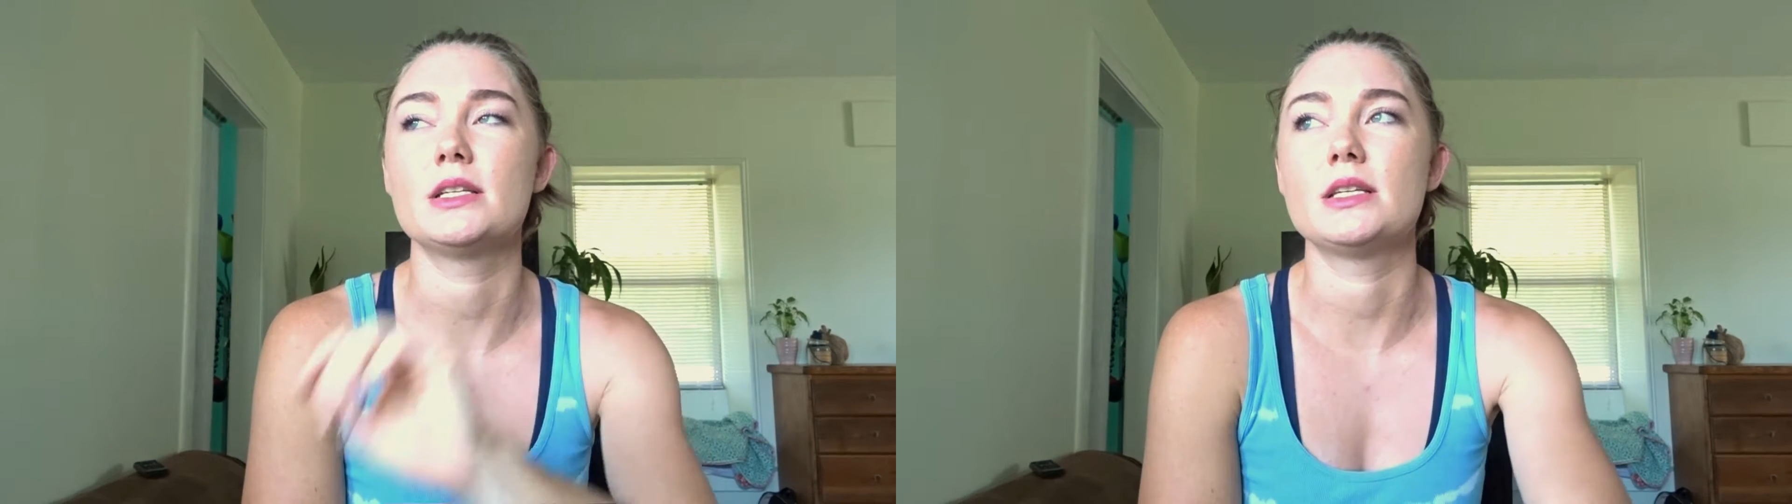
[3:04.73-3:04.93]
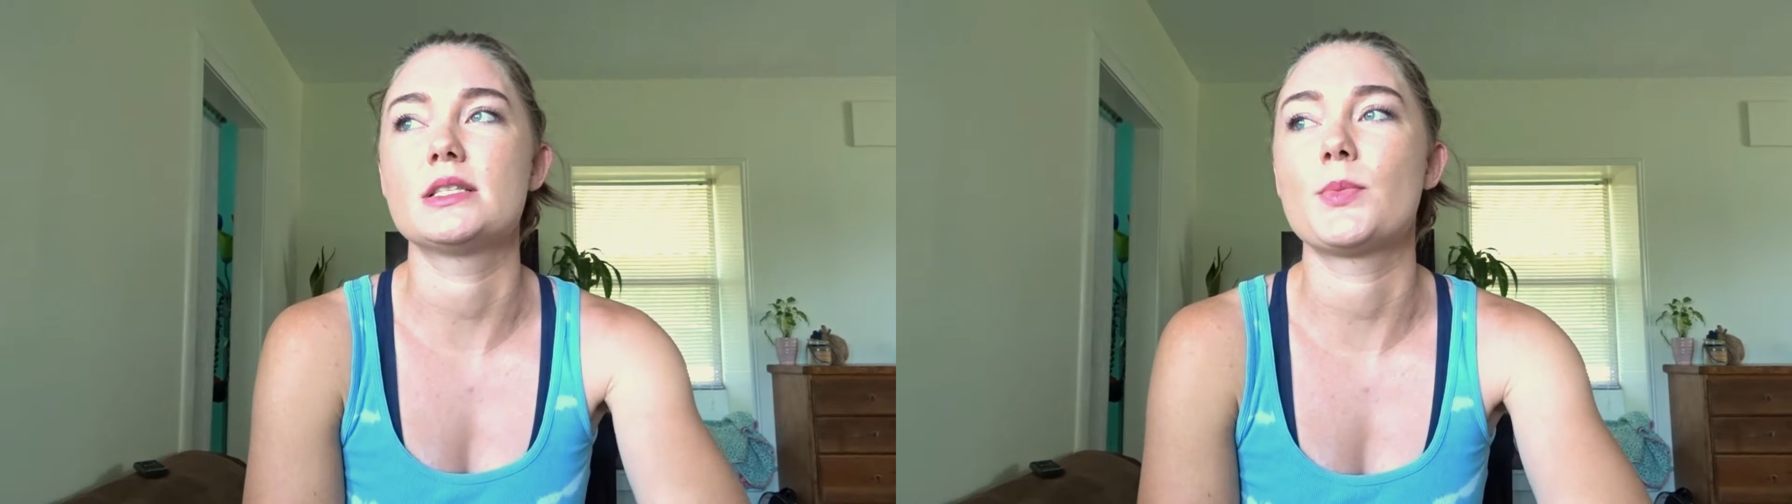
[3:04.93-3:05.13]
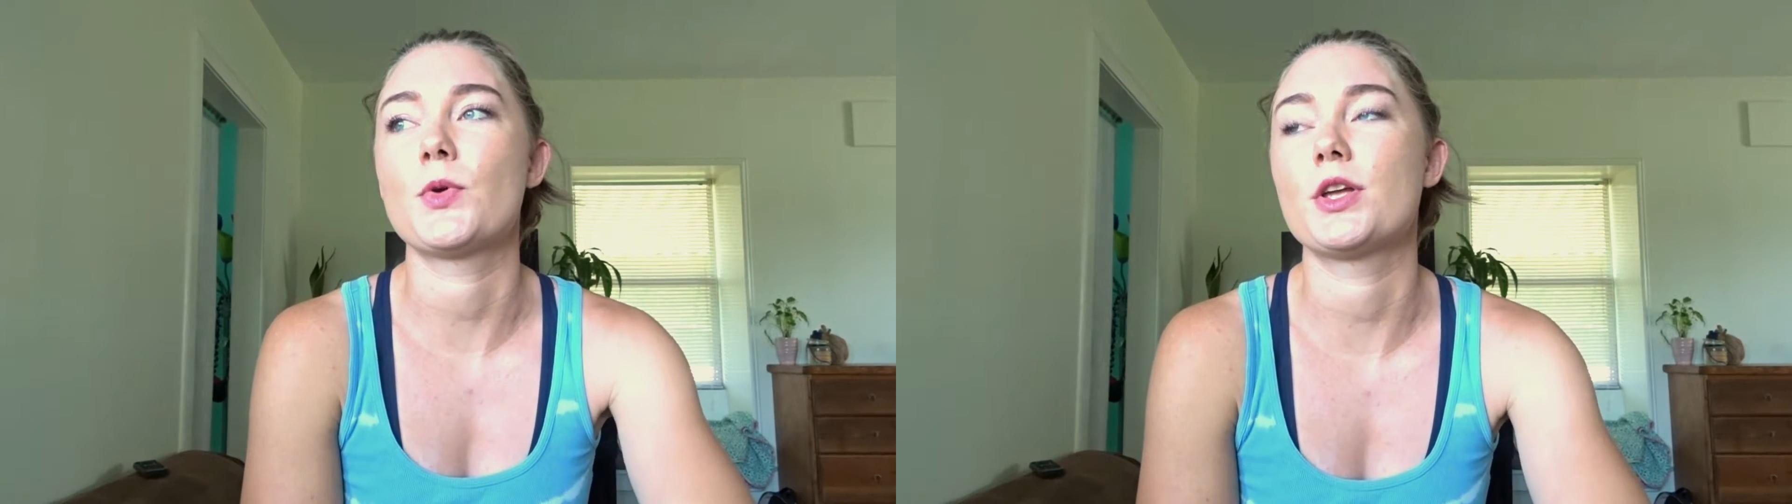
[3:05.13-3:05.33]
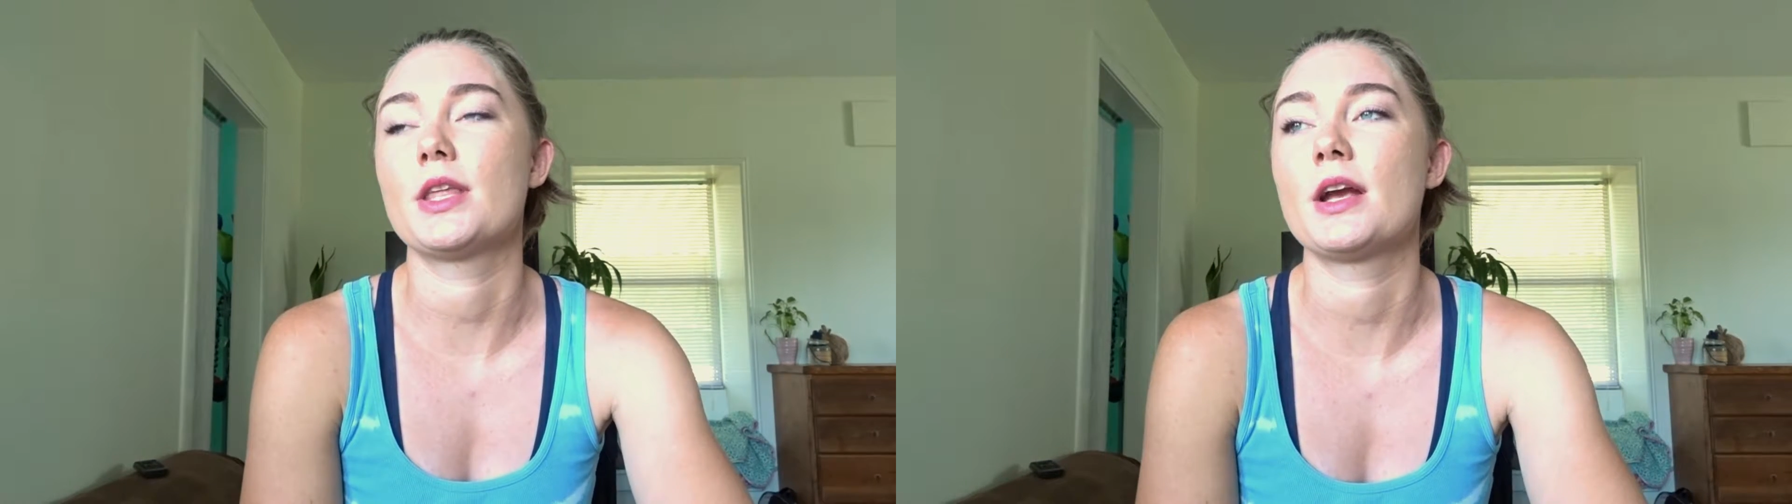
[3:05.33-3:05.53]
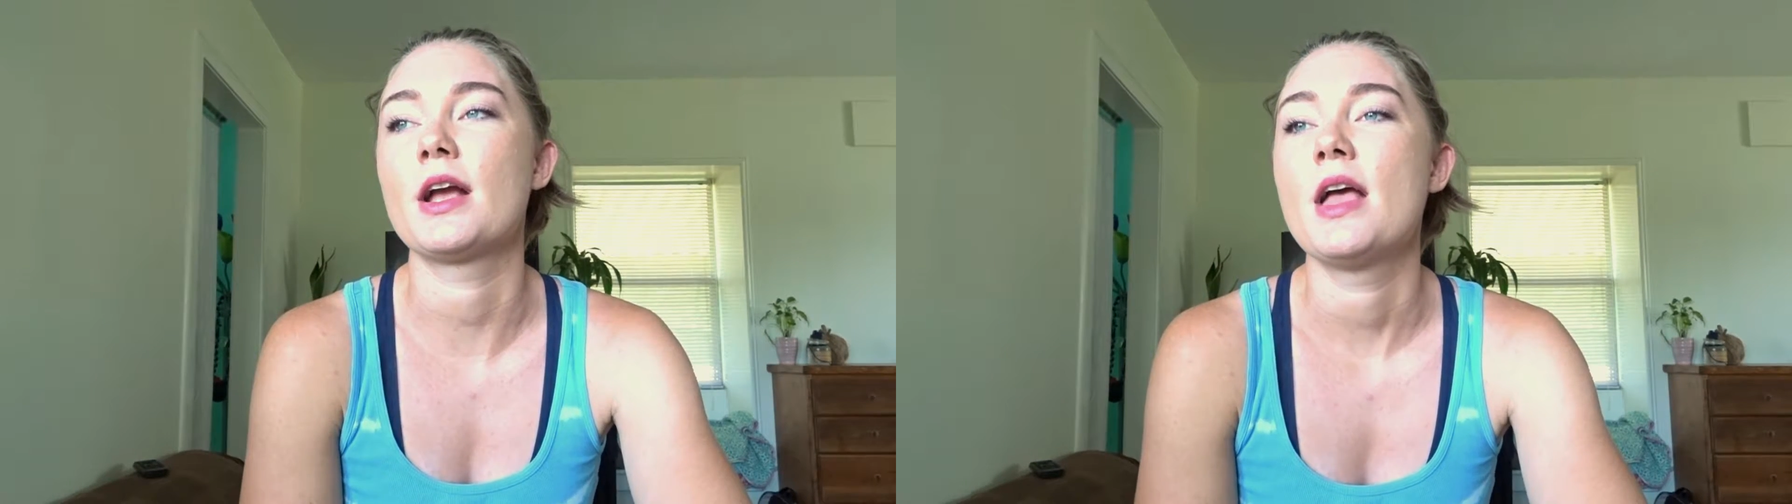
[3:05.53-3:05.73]
somewhere in
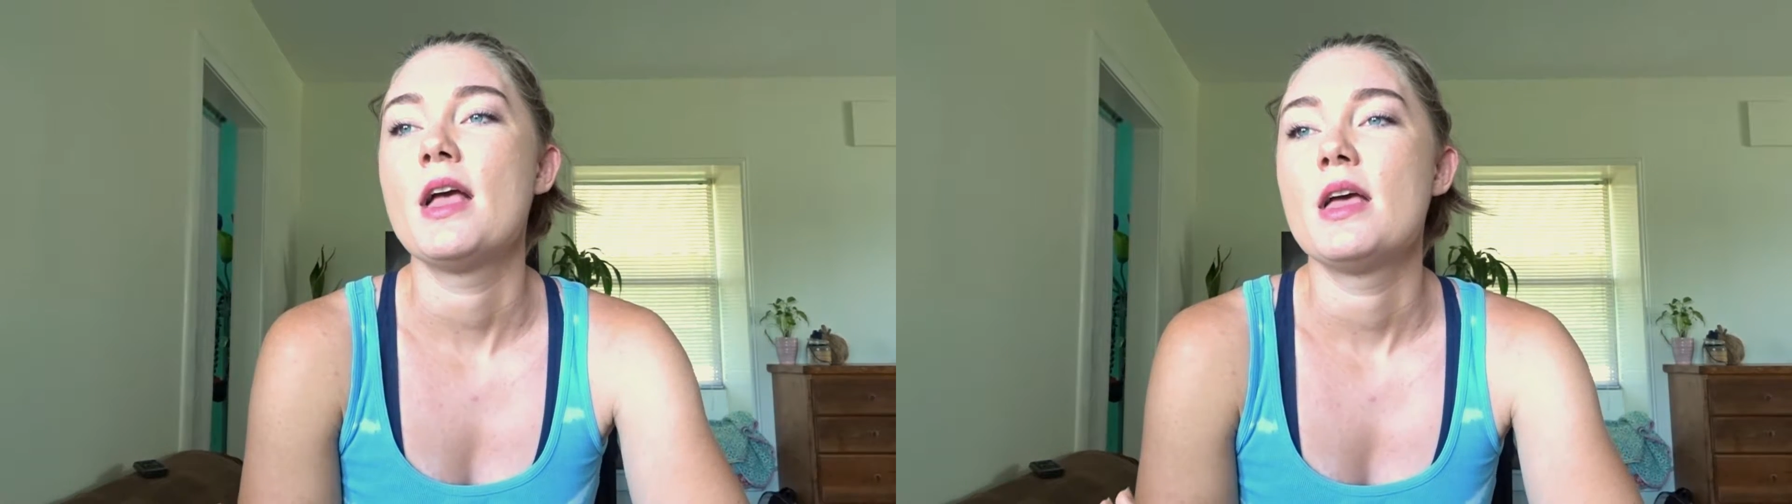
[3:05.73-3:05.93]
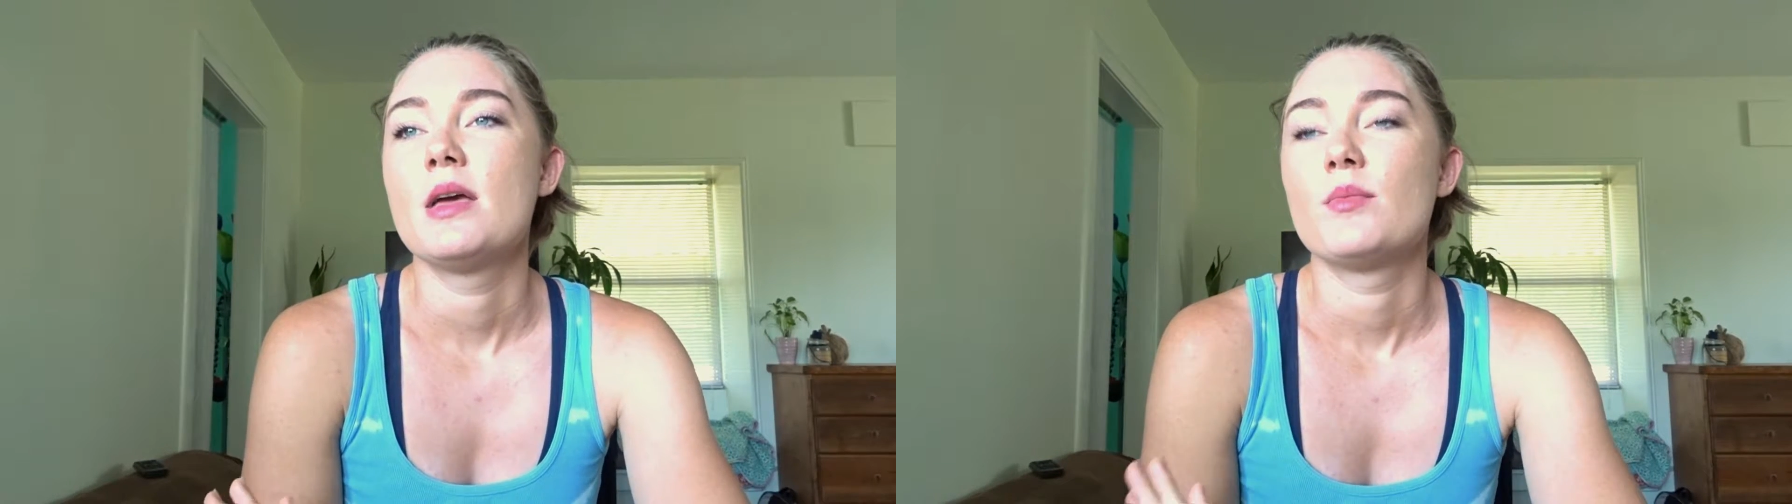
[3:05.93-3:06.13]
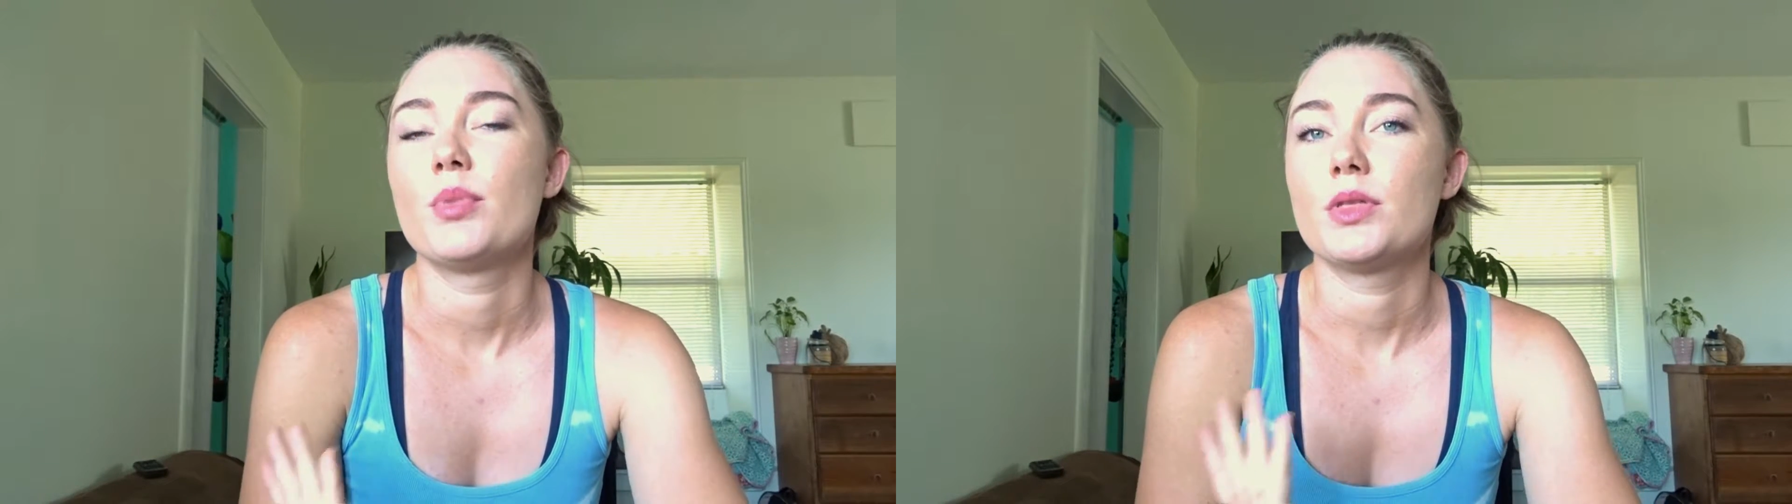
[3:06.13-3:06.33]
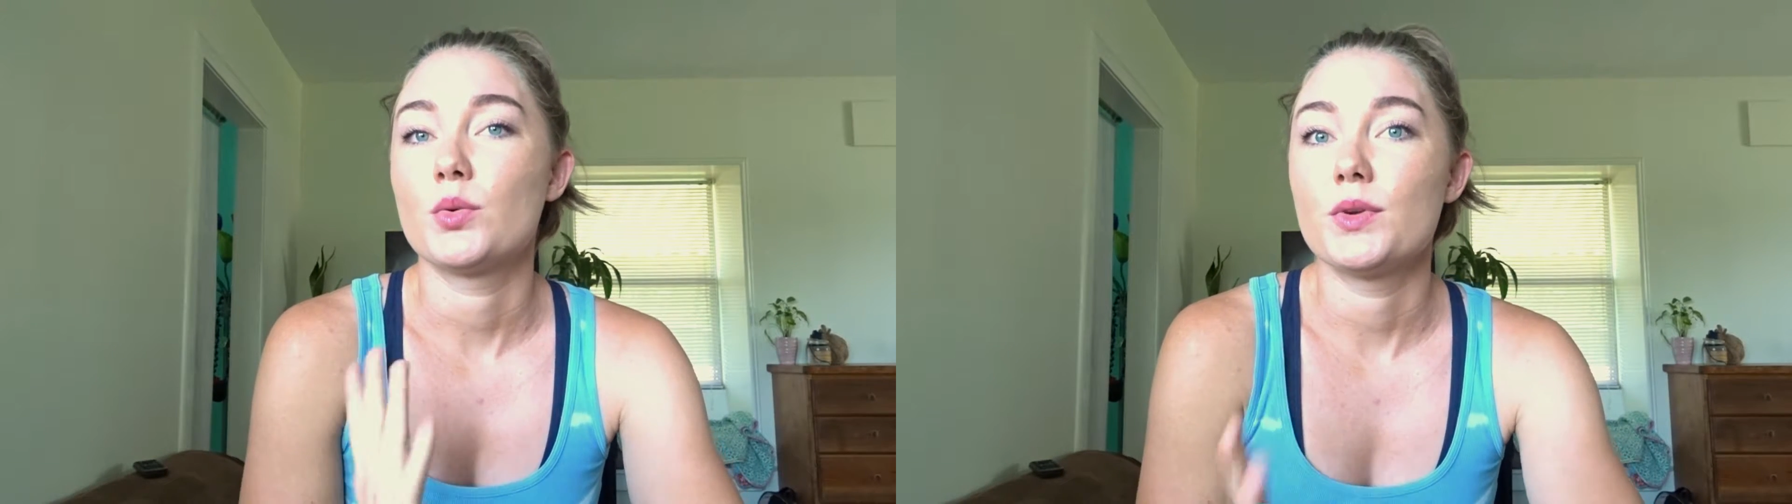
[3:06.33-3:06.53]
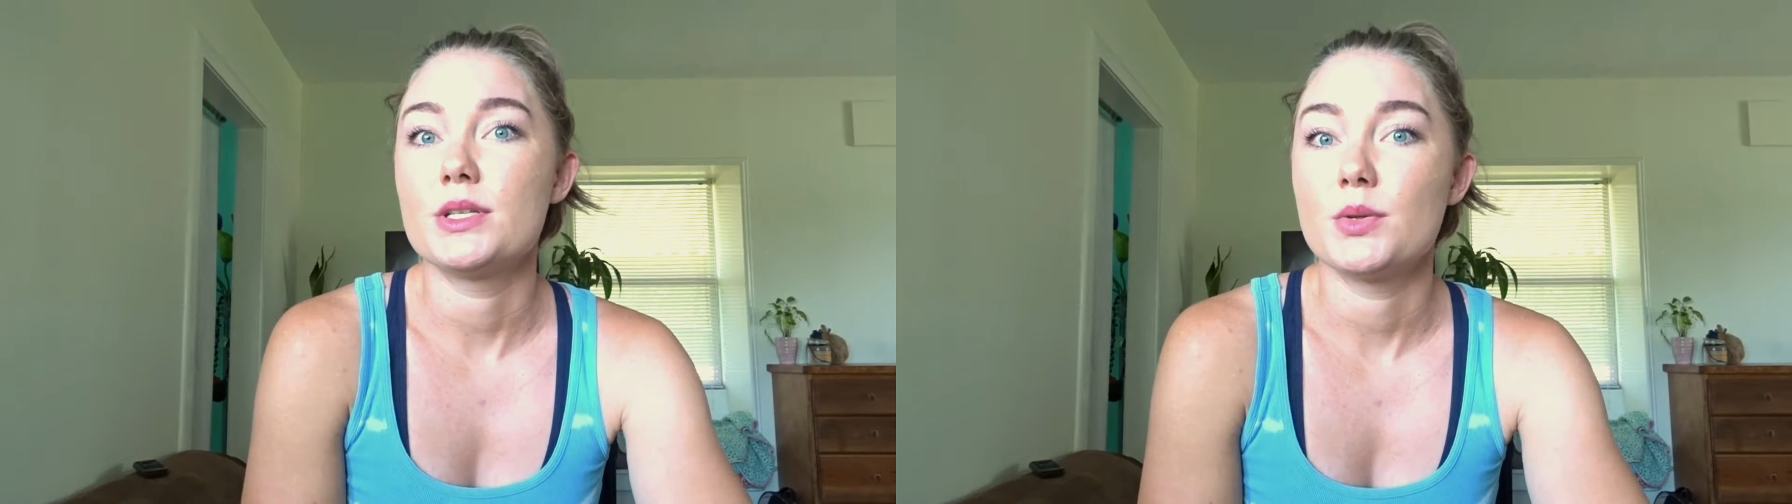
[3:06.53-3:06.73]
there. But the
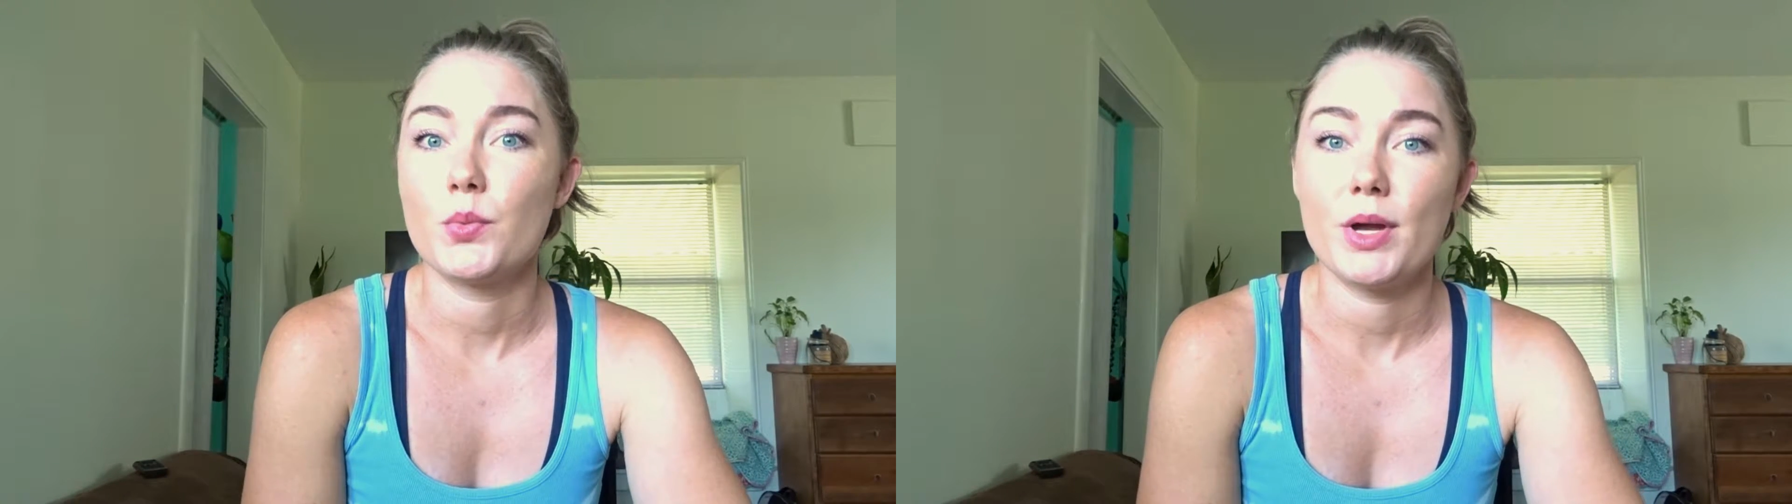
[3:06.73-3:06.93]
reason